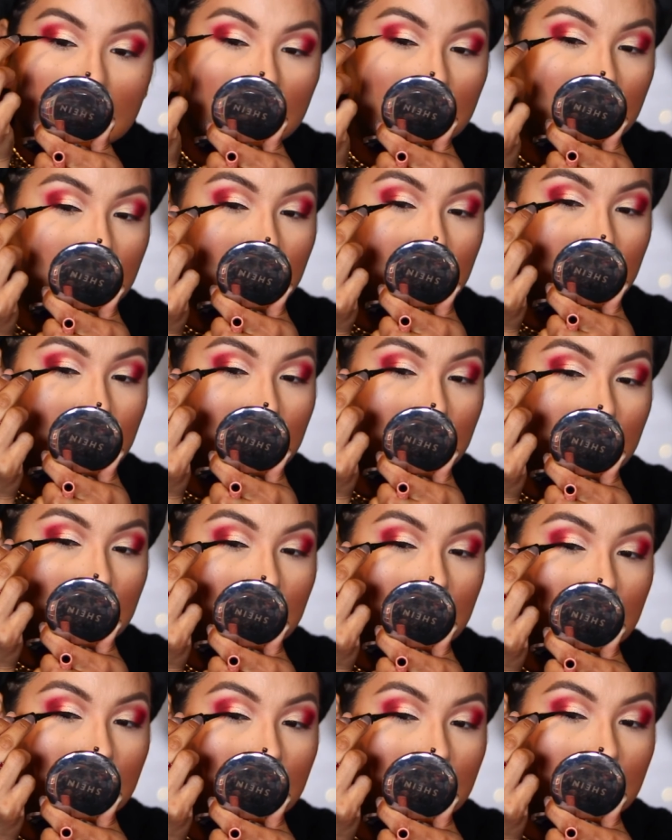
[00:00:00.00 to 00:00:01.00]
small
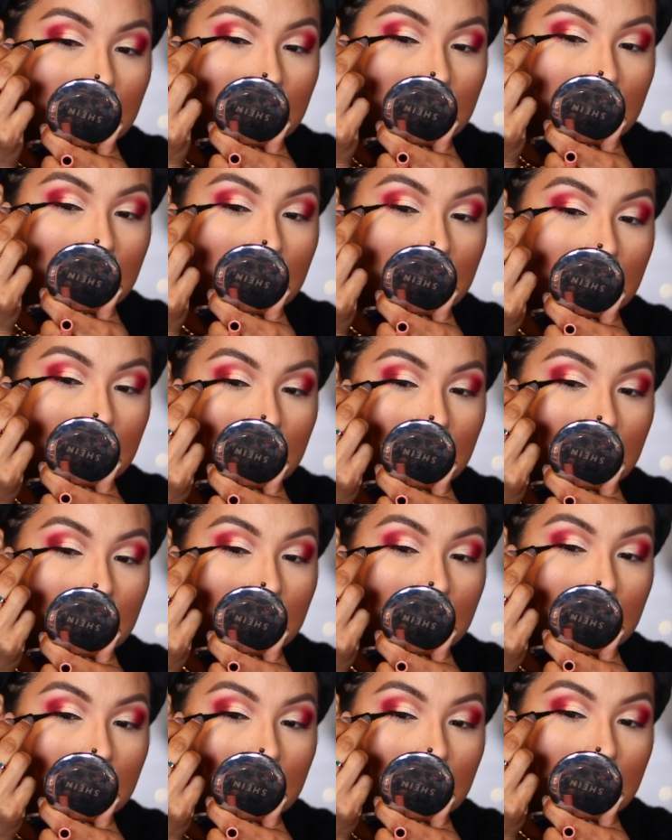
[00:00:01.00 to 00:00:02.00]
like
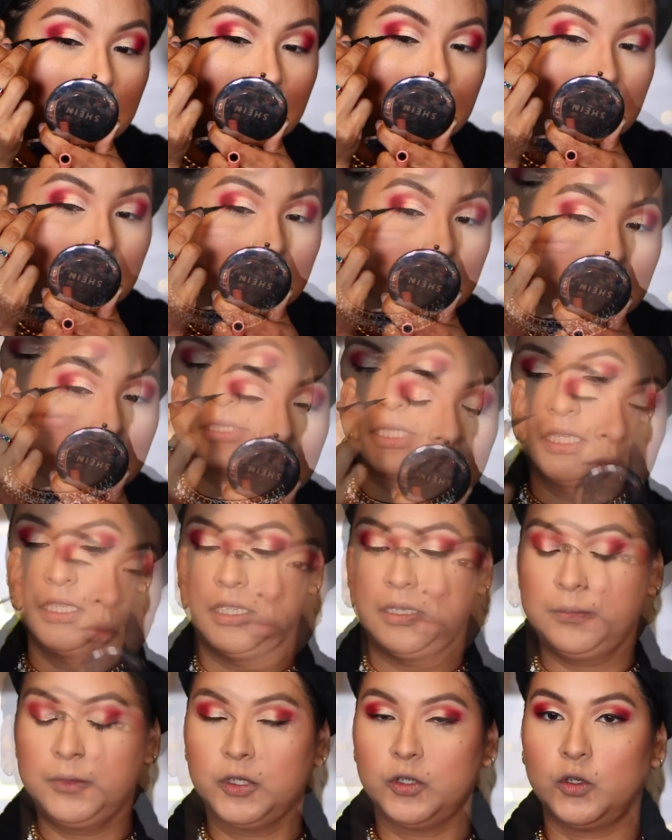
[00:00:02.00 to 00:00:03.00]
wing liner.
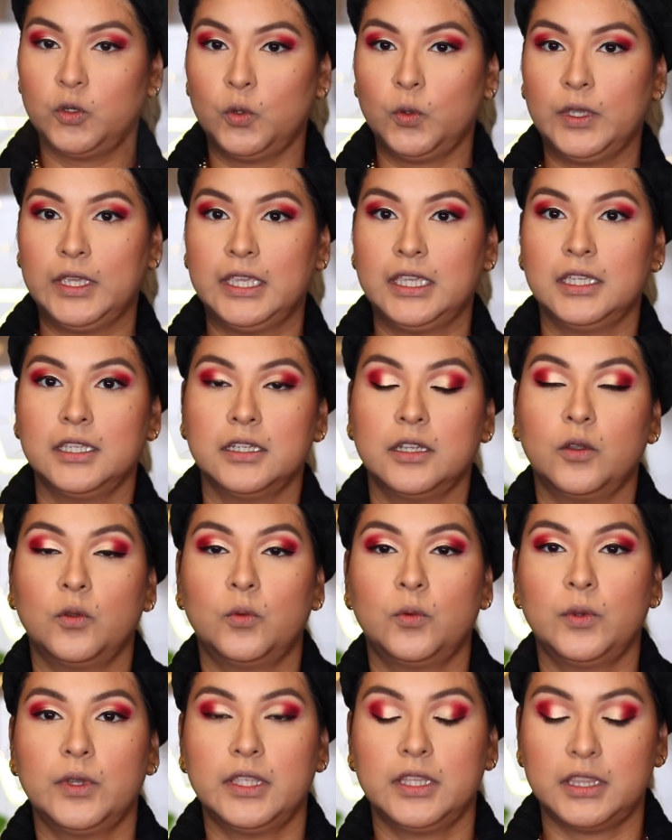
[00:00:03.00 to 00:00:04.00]
I'm going to go in
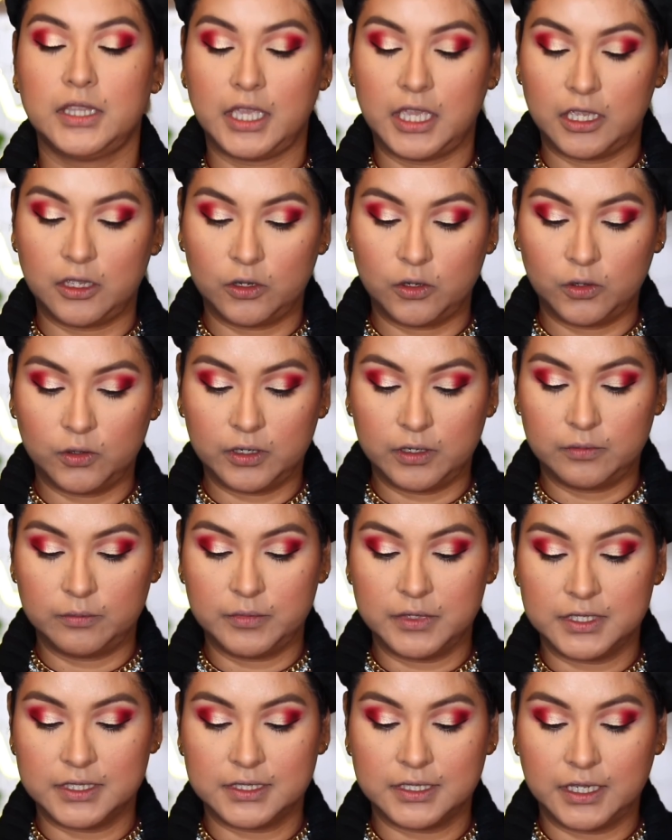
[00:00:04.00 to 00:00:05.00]
with a coat of
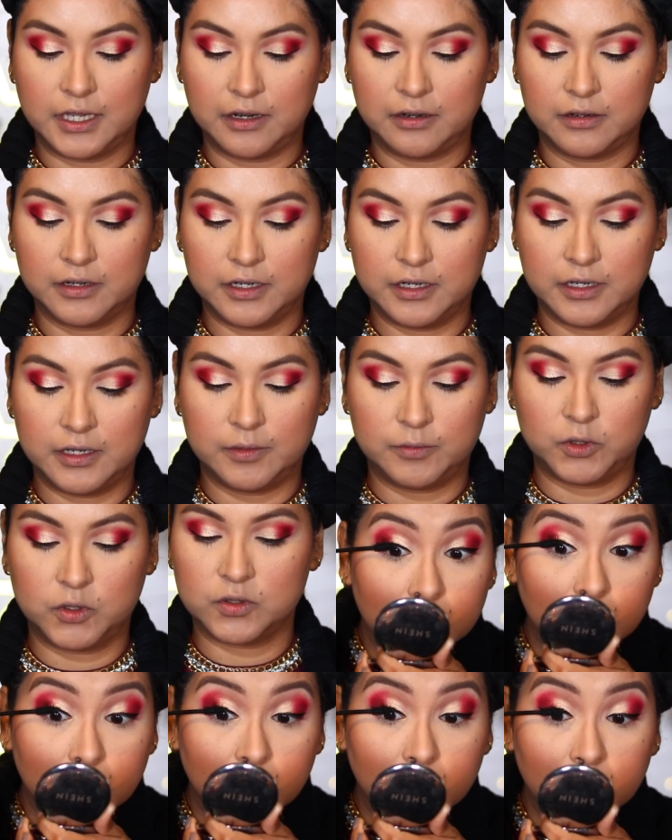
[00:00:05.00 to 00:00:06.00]
mascara. I'm
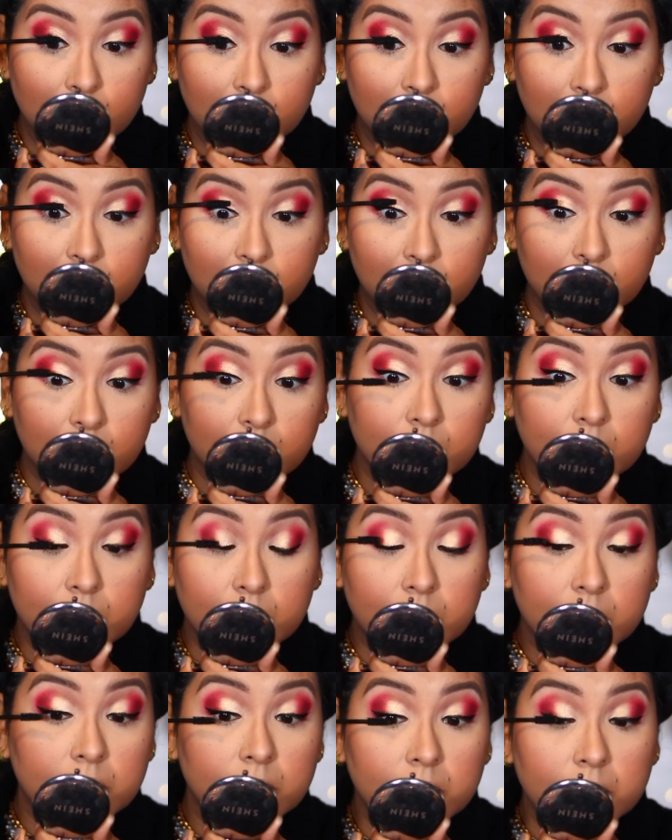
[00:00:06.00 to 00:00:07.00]
using the
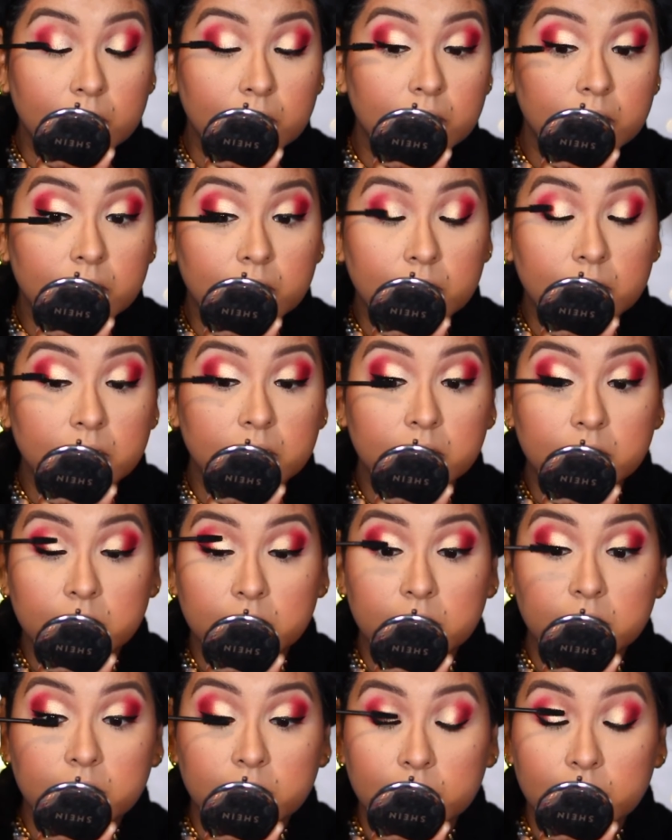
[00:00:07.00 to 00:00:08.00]
Milani
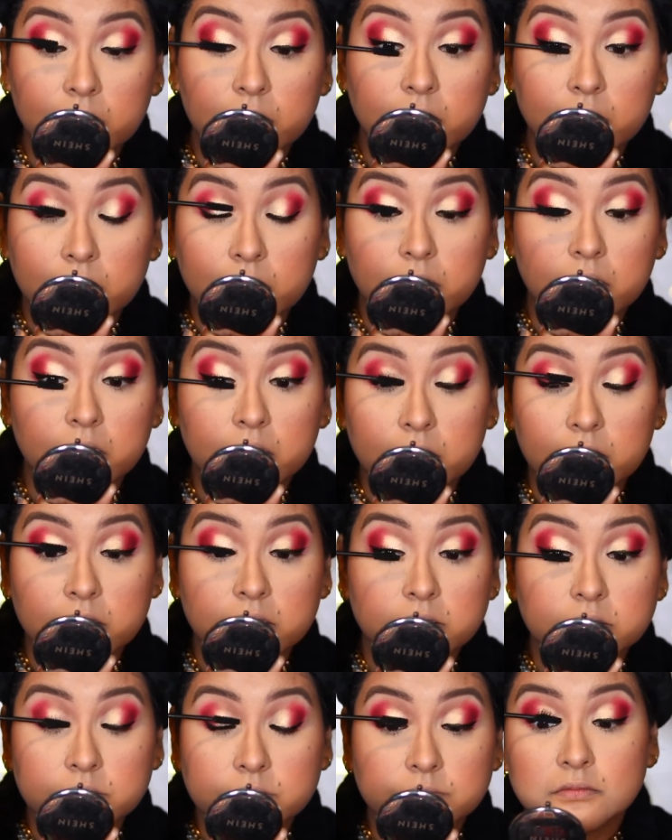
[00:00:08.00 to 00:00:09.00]
High,
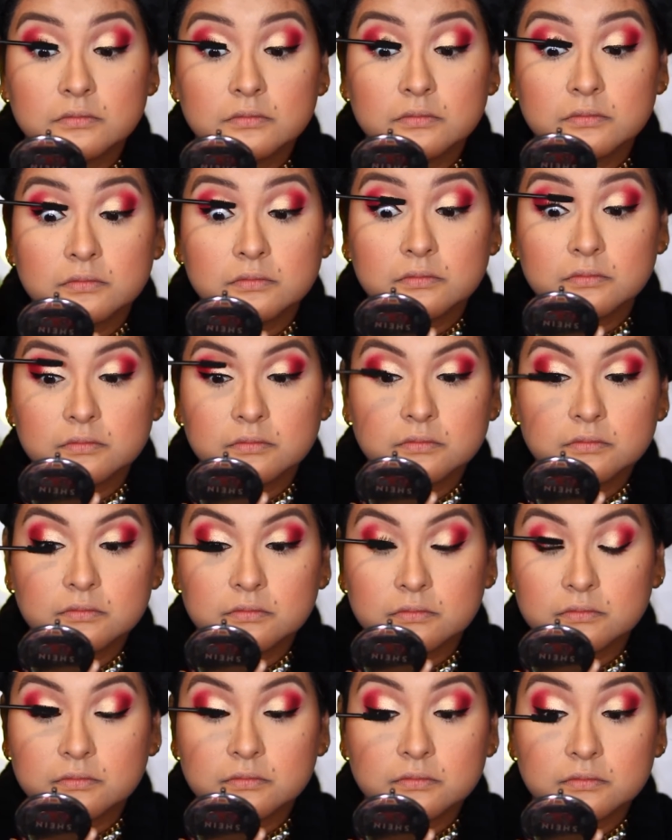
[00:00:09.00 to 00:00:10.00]
Highly Rated
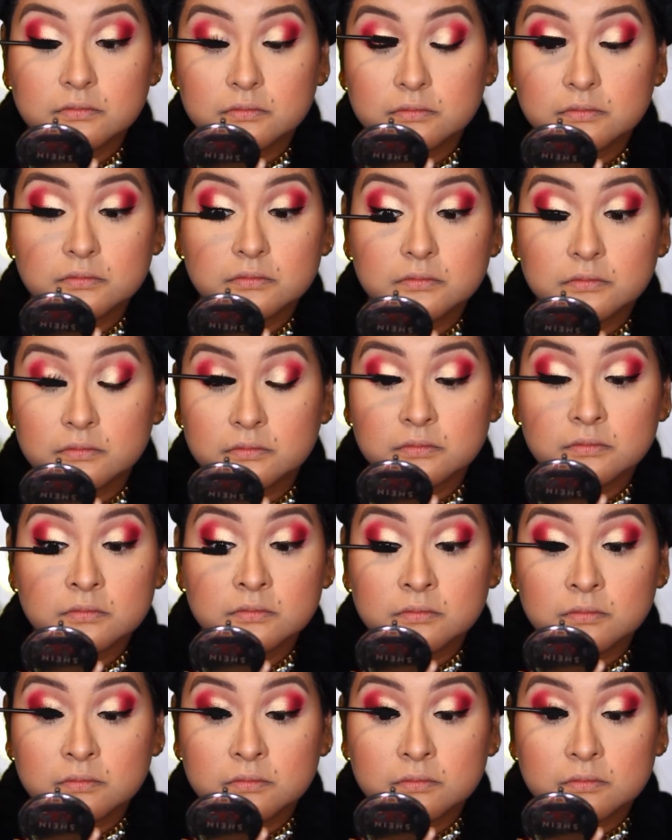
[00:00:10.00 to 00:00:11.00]
10-in-1
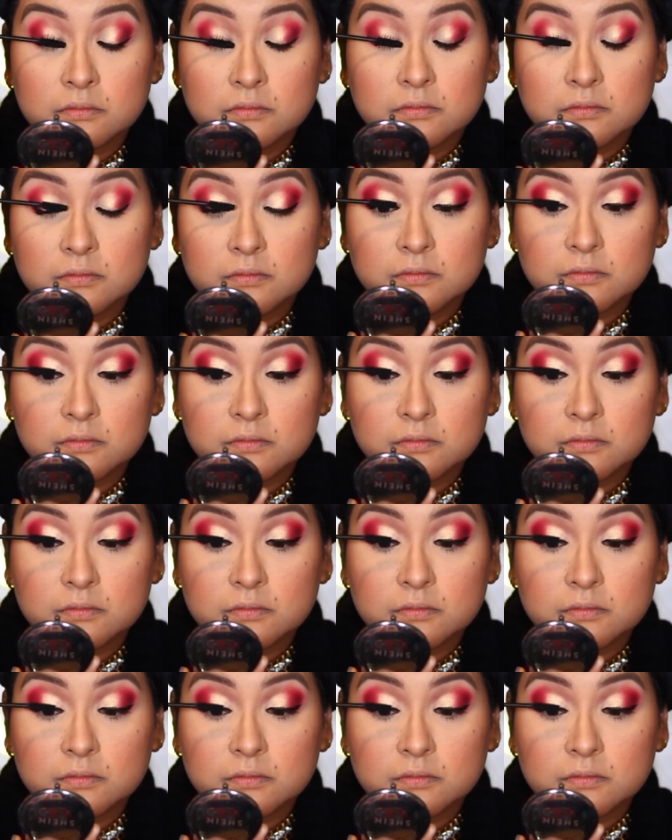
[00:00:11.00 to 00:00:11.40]
Mascara.